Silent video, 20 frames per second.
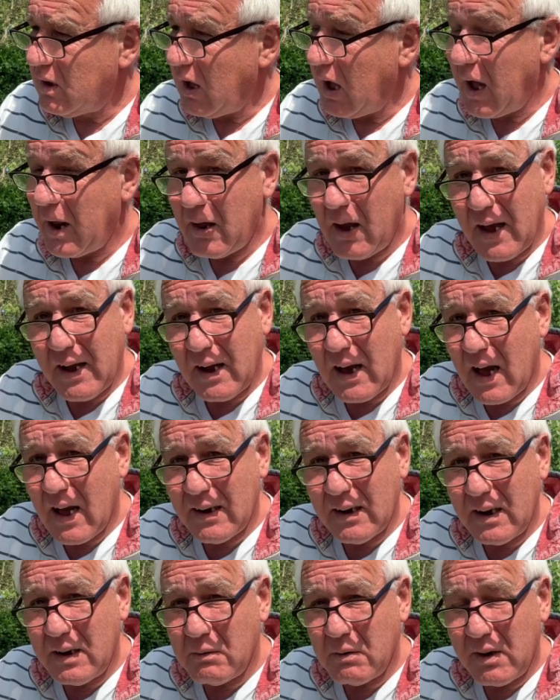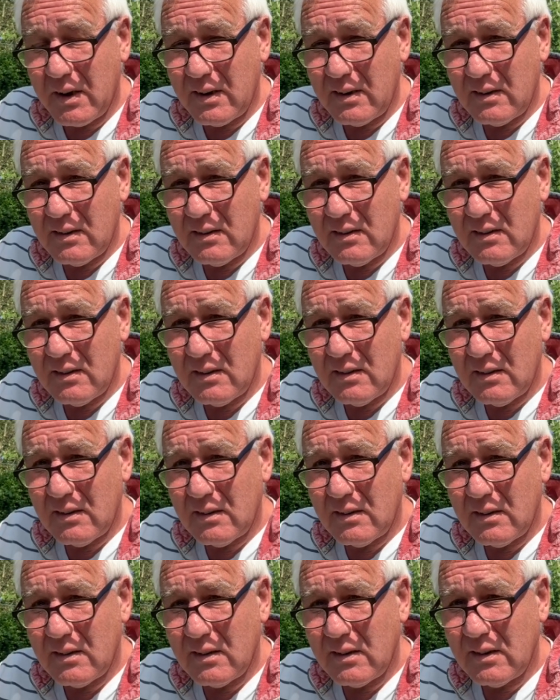and I ain't going anywhere.
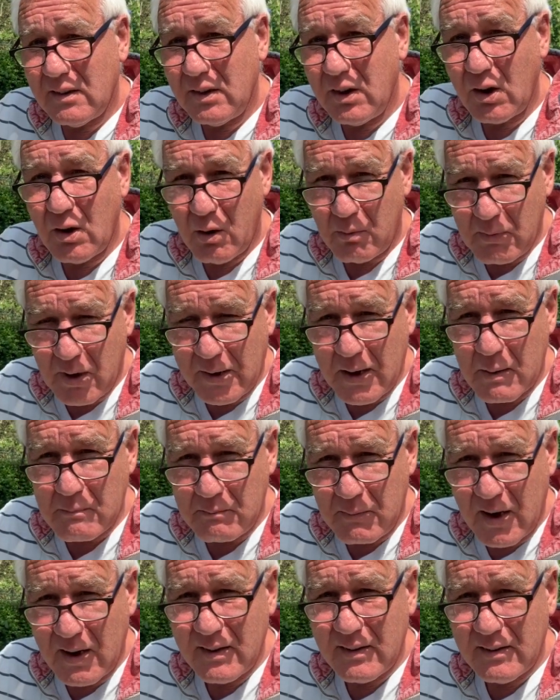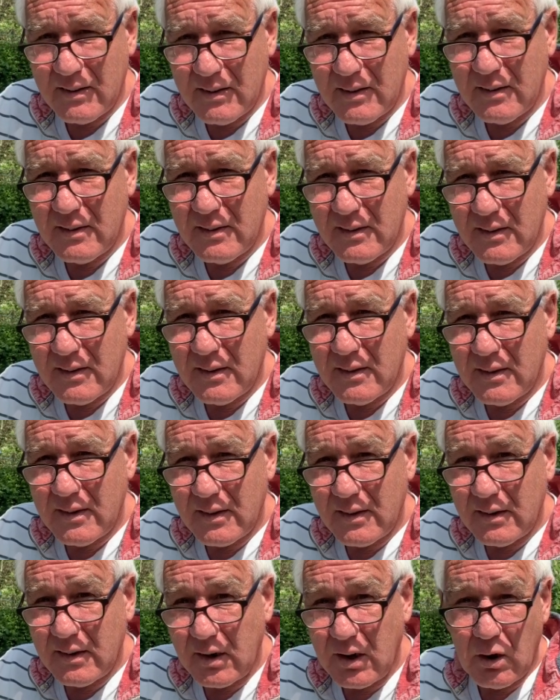You got my number,
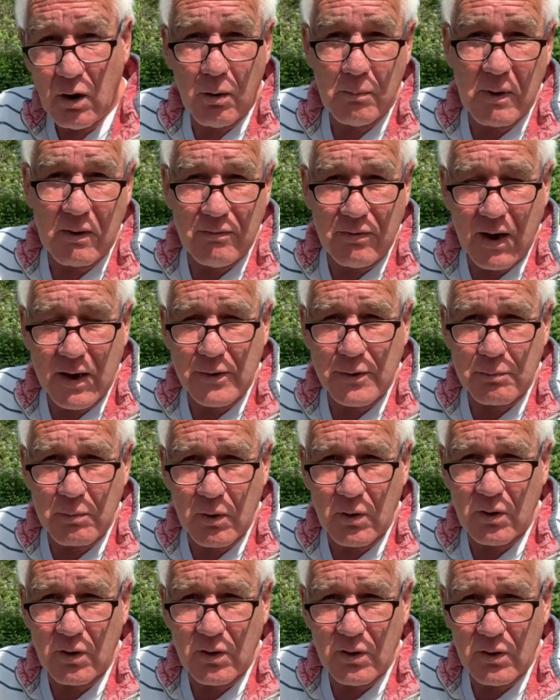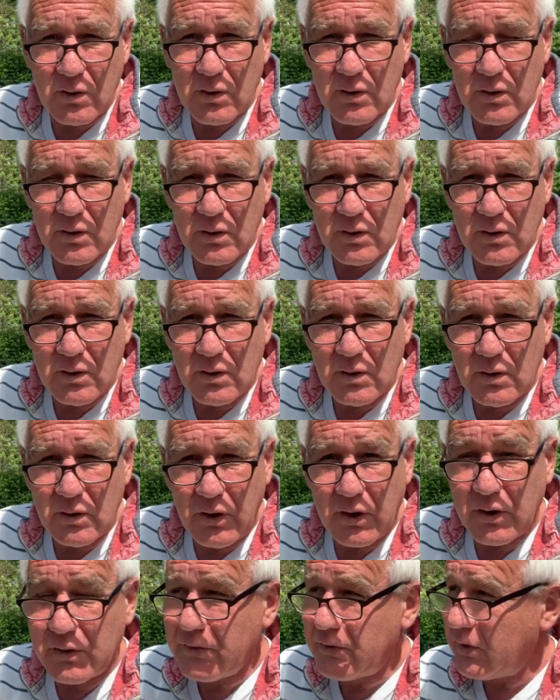you got my Facebook, you
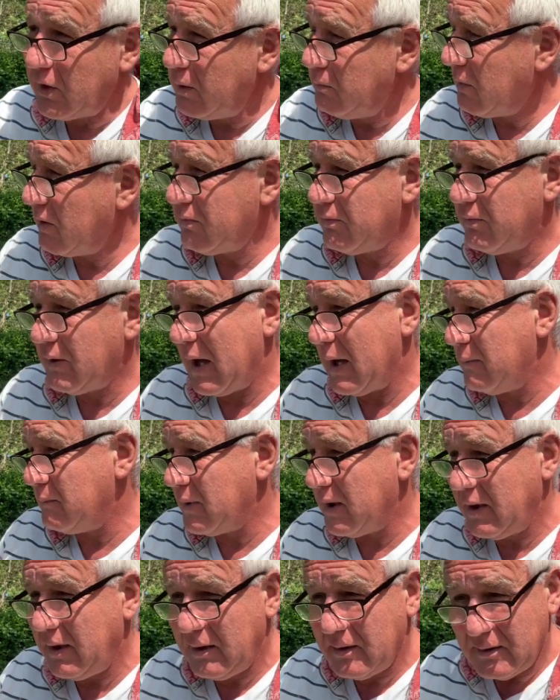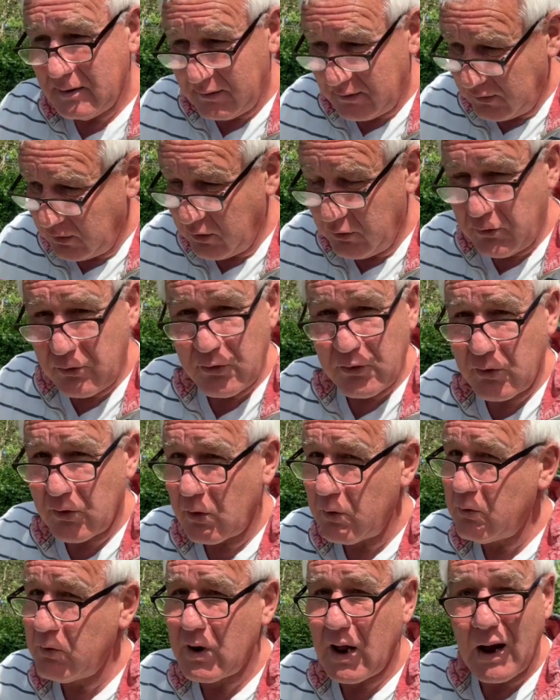can see my family. You'd
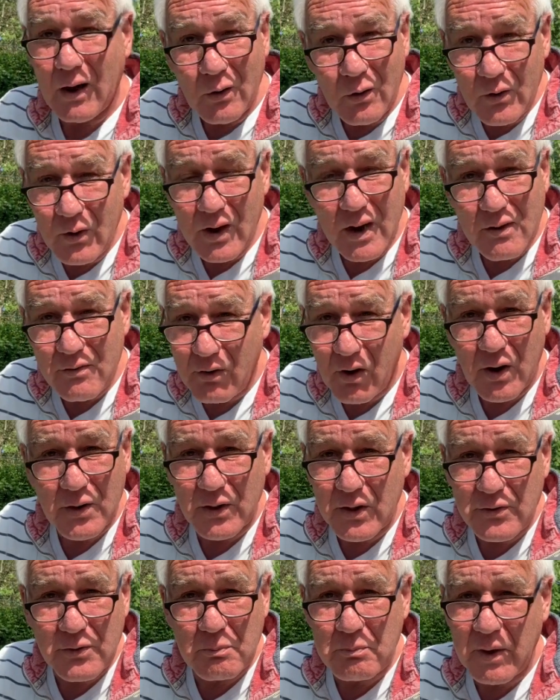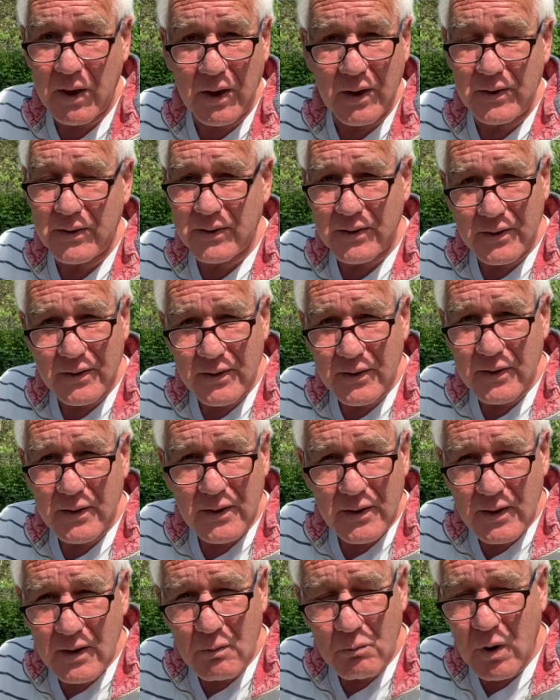soon know if I disappeared,
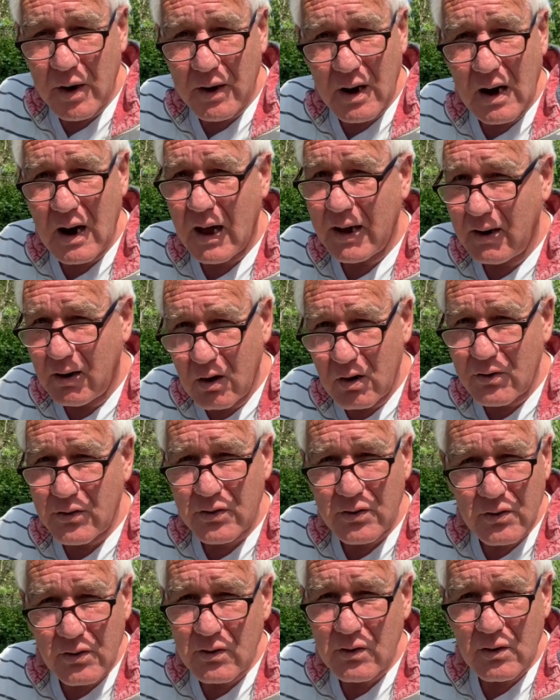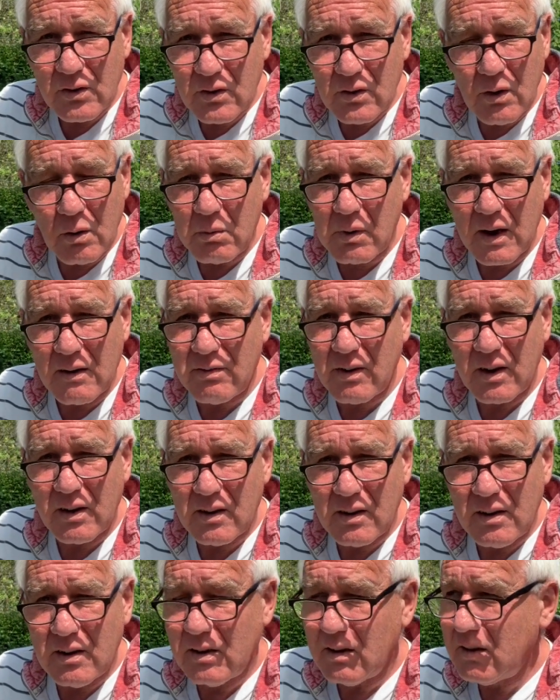went to Lagos, or whatever.
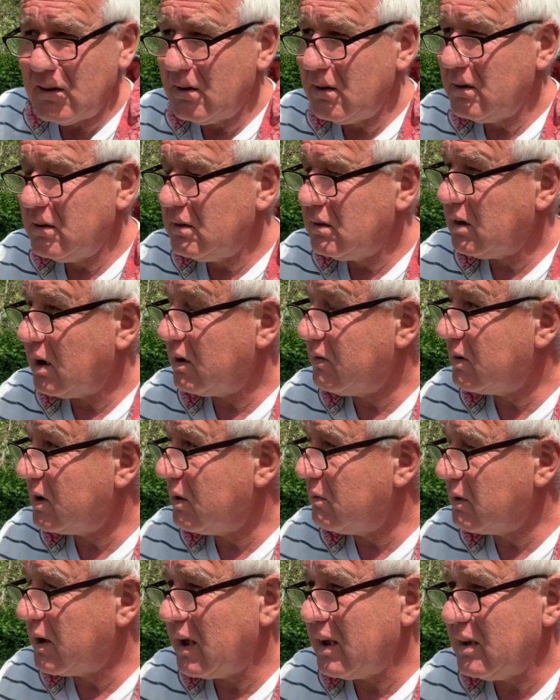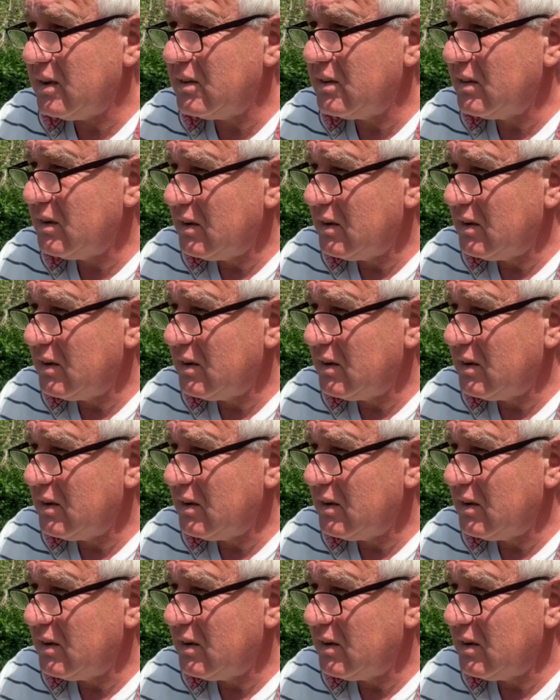Don't even know where that is.